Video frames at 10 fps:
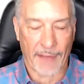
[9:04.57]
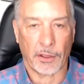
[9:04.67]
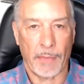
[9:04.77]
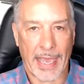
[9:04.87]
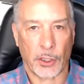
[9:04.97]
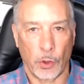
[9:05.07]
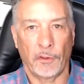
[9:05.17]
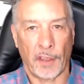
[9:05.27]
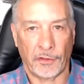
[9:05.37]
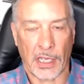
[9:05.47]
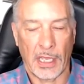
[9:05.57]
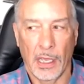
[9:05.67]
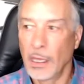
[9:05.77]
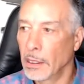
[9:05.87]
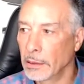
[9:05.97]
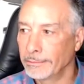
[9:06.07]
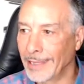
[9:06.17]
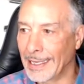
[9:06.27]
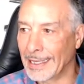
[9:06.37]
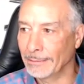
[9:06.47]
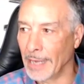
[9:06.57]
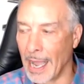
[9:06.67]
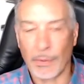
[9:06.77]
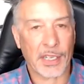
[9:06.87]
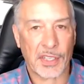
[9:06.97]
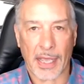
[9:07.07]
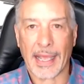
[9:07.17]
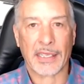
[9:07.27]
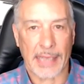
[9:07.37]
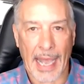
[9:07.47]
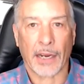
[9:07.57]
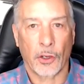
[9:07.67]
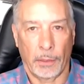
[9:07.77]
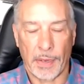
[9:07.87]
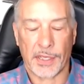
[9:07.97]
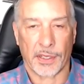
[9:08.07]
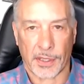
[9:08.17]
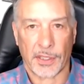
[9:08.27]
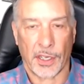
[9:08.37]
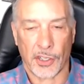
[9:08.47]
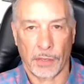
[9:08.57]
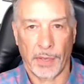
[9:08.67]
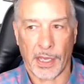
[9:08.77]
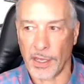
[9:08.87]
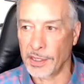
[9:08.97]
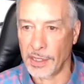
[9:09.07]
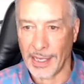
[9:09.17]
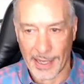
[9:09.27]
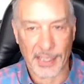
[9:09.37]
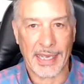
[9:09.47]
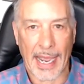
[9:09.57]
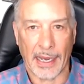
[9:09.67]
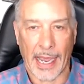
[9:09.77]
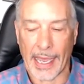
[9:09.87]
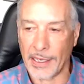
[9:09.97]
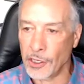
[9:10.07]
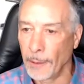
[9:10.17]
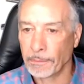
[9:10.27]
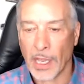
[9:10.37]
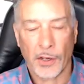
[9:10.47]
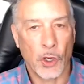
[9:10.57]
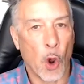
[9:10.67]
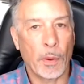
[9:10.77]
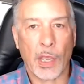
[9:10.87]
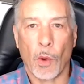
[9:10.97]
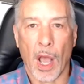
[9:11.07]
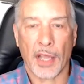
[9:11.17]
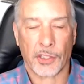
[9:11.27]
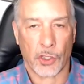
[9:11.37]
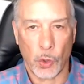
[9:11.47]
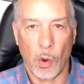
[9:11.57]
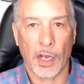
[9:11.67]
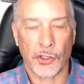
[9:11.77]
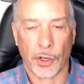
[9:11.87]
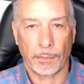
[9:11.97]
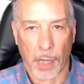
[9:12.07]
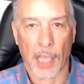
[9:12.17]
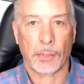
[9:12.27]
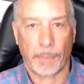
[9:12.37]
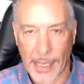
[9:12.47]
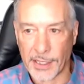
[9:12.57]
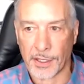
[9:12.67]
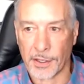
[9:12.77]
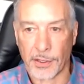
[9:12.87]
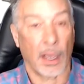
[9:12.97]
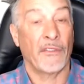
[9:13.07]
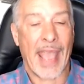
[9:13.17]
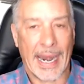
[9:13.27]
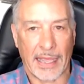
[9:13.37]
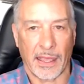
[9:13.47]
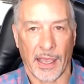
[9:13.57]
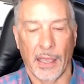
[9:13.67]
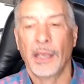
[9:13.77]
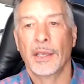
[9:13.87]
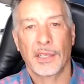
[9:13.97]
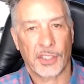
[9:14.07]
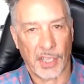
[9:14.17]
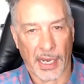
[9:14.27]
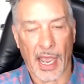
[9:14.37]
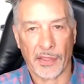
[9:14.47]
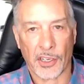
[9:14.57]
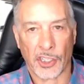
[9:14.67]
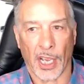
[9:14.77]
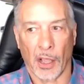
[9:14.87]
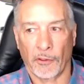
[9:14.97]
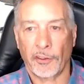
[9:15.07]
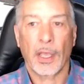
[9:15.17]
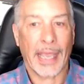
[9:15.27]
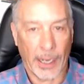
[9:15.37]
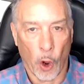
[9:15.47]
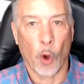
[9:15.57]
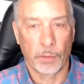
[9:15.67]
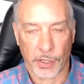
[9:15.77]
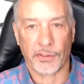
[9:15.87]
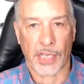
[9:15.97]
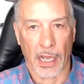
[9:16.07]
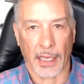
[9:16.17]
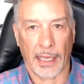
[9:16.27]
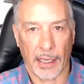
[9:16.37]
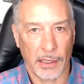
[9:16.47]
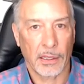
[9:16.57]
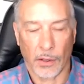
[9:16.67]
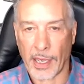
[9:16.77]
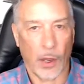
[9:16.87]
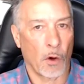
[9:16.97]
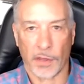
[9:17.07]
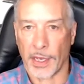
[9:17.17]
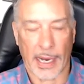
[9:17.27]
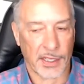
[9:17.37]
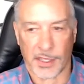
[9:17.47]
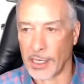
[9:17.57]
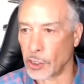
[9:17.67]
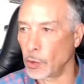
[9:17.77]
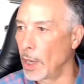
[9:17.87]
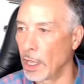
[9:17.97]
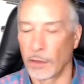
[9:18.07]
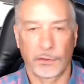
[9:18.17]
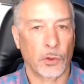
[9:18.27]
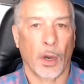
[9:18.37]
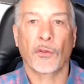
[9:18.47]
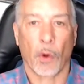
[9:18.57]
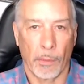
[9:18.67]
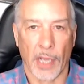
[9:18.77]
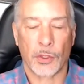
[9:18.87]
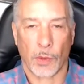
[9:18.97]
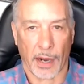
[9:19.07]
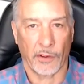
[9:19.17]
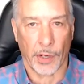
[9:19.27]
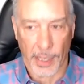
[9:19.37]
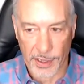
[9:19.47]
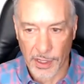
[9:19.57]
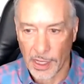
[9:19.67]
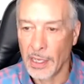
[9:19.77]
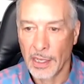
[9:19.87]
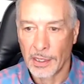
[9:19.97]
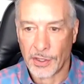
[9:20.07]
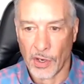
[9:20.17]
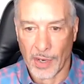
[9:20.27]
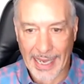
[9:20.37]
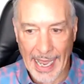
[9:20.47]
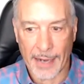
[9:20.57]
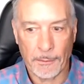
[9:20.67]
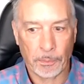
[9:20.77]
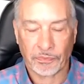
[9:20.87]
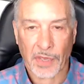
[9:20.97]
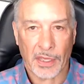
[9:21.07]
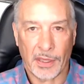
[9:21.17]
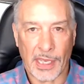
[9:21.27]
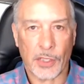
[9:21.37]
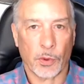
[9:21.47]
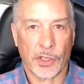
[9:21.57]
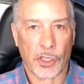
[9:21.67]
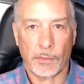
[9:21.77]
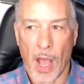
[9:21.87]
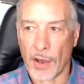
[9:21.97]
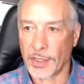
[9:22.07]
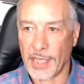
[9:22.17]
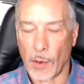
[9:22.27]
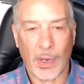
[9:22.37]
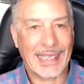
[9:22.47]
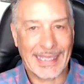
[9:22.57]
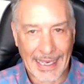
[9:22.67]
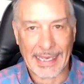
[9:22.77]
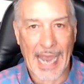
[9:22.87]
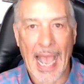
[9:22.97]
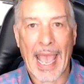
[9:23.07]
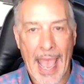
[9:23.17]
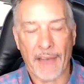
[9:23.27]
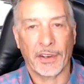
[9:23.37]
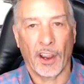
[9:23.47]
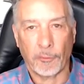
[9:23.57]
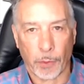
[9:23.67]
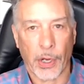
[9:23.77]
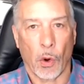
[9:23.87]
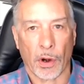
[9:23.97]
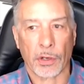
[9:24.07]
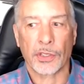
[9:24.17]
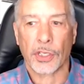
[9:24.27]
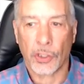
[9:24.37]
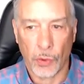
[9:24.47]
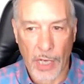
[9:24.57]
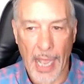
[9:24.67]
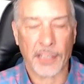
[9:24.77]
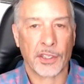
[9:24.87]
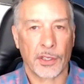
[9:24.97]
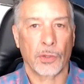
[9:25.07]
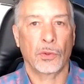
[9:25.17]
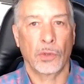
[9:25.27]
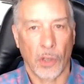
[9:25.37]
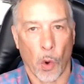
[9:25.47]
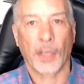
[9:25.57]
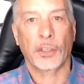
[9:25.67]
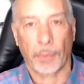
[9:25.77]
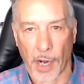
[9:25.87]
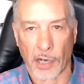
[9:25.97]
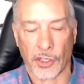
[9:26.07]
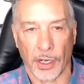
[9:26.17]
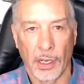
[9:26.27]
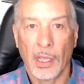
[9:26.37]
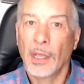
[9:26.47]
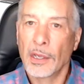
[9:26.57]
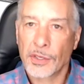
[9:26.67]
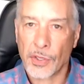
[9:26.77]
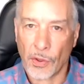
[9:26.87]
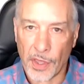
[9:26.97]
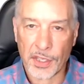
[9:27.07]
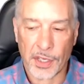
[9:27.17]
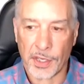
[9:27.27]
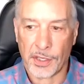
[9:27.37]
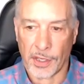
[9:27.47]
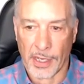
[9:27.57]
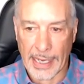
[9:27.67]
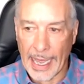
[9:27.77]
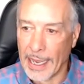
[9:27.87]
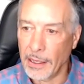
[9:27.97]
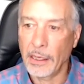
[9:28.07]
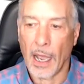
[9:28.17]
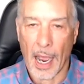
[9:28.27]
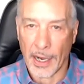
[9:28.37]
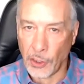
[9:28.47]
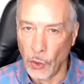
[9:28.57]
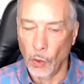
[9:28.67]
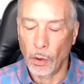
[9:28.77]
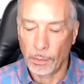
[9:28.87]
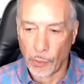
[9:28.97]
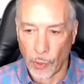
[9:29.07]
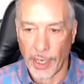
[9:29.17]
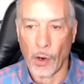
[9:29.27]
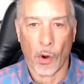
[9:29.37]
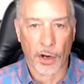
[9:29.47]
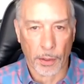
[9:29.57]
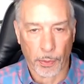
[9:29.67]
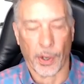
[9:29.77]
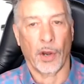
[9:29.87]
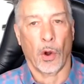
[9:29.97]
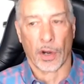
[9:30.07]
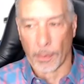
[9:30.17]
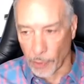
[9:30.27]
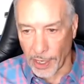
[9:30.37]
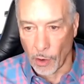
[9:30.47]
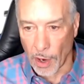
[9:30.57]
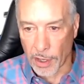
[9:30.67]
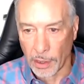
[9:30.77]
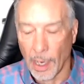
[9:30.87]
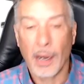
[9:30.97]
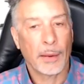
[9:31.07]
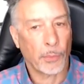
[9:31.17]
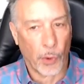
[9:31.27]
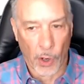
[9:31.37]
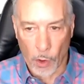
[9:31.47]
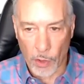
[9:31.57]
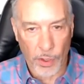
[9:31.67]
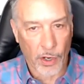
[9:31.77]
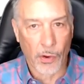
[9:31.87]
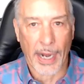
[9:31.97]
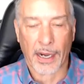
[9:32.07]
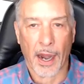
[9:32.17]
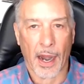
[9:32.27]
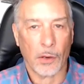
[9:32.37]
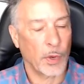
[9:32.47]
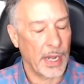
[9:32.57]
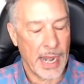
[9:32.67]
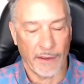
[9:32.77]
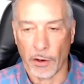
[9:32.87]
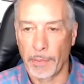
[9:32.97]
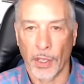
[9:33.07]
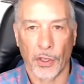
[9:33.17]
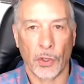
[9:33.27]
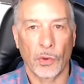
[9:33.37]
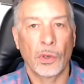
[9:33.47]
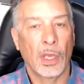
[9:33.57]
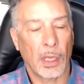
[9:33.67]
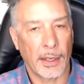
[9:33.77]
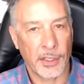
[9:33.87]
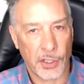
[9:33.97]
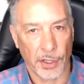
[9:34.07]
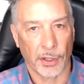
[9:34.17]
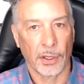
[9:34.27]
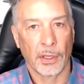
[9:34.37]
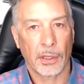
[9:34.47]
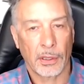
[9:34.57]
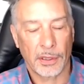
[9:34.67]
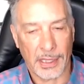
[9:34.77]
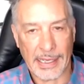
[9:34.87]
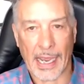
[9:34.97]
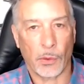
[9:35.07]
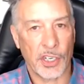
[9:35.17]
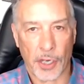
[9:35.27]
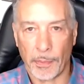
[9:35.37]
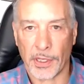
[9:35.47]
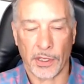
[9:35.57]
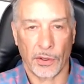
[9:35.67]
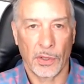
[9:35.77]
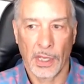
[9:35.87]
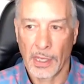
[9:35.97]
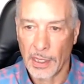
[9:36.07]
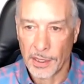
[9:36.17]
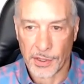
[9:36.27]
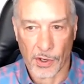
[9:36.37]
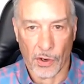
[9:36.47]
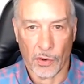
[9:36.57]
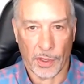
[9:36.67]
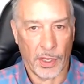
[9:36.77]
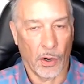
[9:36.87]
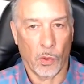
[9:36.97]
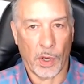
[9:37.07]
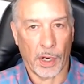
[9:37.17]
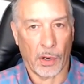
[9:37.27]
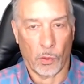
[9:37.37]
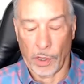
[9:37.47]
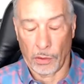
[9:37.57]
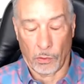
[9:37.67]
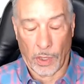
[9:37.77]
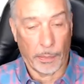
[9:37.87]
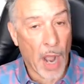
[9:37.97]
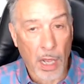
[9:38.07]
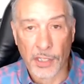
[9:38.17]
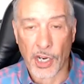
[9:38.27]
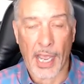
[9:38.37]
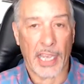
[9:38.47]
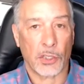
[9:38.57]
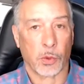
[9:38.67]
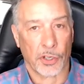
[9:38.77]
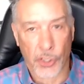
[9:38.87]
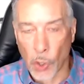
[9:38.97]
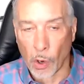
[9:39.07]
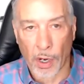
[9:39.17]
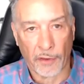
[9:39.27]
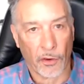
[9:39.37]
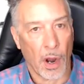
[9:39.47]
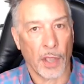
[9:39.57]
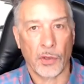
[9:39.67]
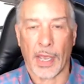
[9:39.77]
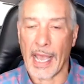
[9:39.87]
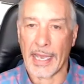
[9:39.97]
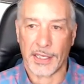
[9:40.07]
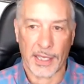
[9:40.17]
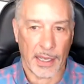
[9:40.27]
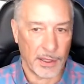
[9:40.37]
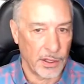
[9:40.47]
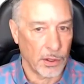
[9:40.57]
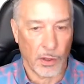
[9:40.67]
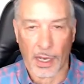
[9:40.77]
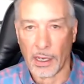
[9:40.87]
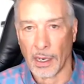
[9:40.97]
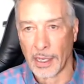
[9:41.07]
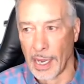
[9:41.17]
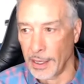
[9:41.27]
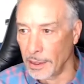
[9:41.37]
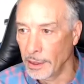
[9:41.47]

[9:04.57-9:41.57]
to make 250, I'm going to say that's not a good business decision, because in this day and age, nobody wants 200 plus pieces of anything sitting on the shelf in hopes of selling it, okay, over the next 6, 12, 24 months, whatever it is. So again, these were just models that we did not have enough pre-orders to constitute going to production. So this is, again, on you. Pre-order, pre-order, pre-order. Pre-order with a credit card. We never bill you until the day we ship it to you. So, we apologize. We're sorry for all you guys that, are kind of,